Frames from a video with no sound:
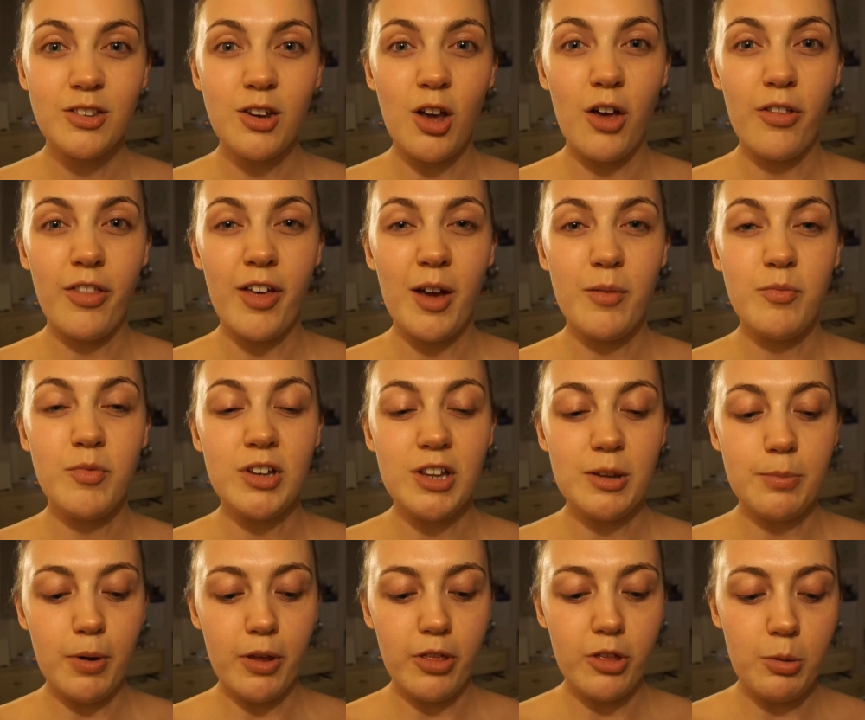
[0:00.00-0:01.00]
Not that I'm
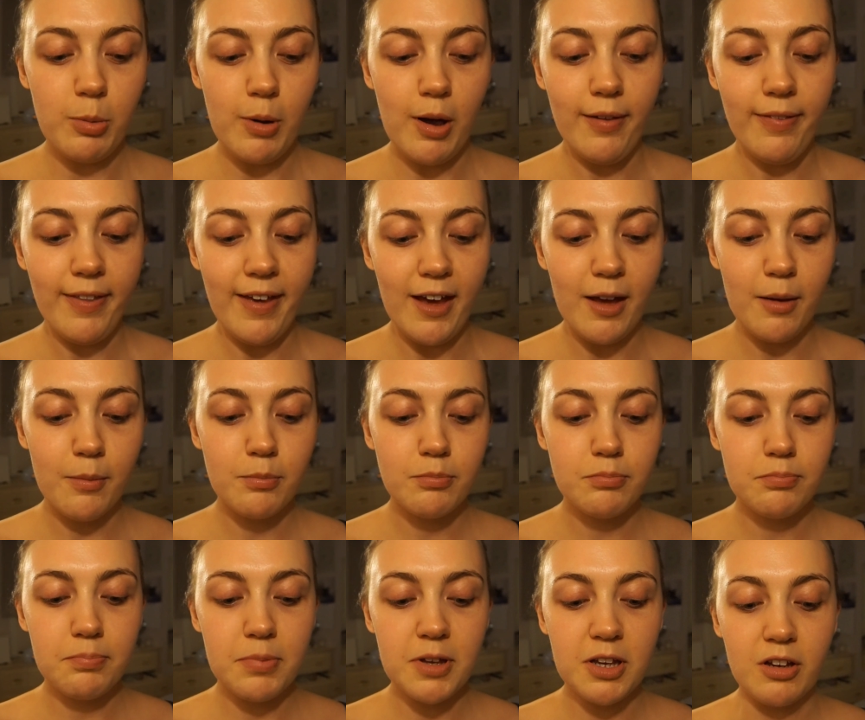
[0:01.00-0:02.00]
really bothered about that,
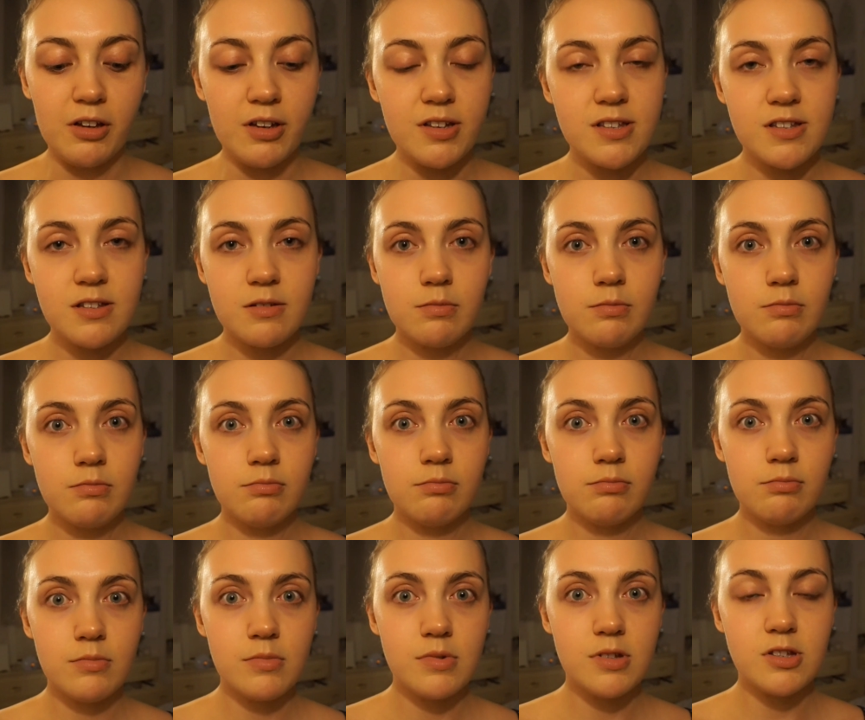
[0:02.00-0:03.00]
because
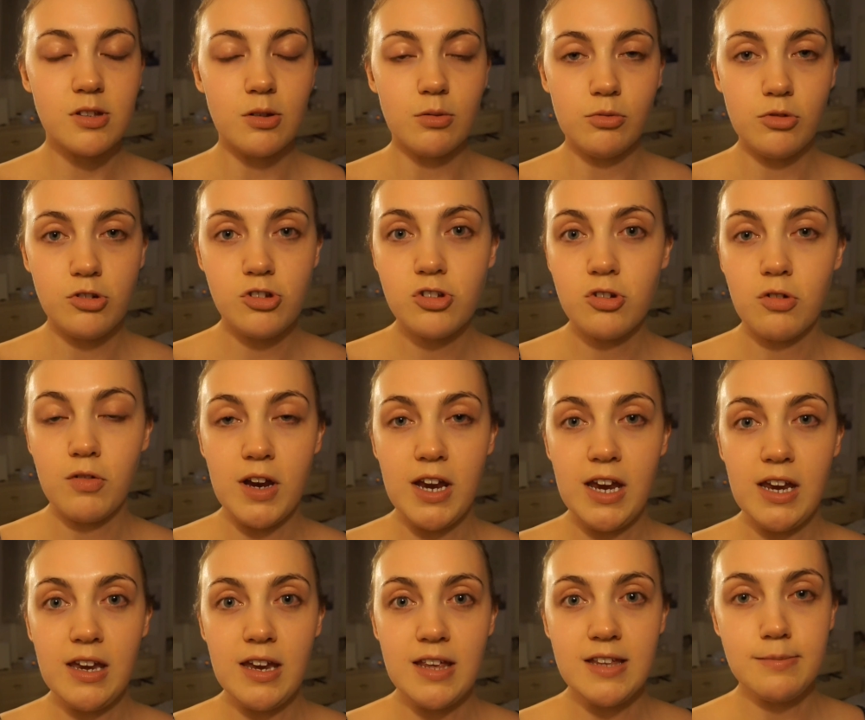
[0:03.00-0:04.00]

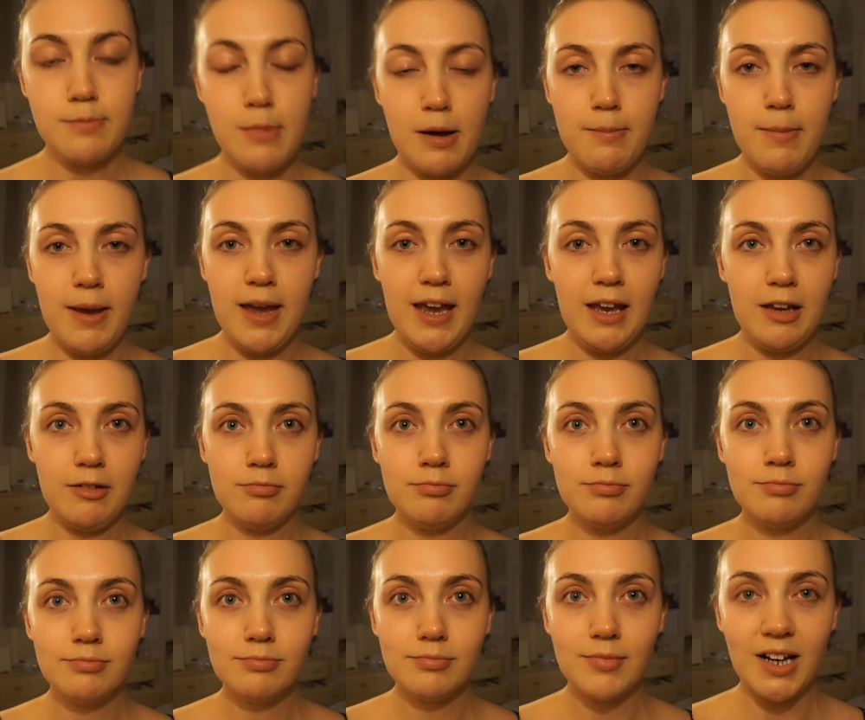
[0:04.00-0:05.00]
sunscreen is my main
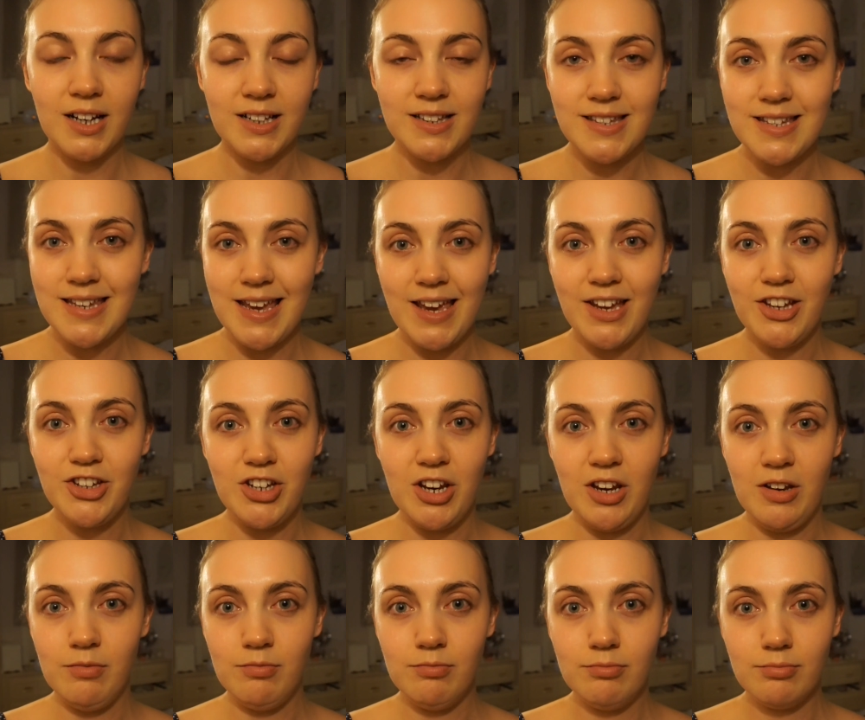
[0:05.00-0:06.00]

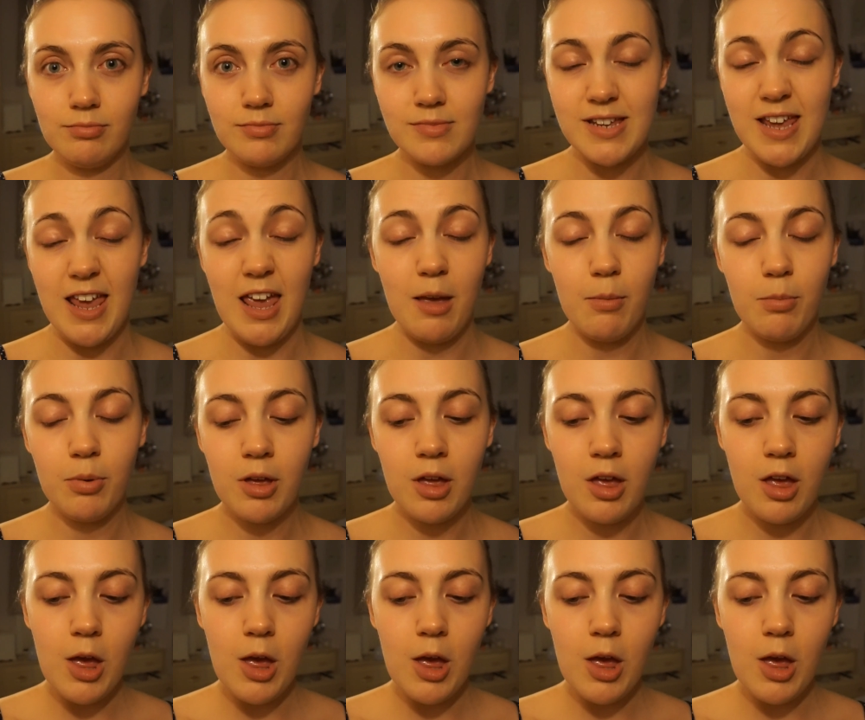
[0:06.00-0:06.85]
anti-aging tip,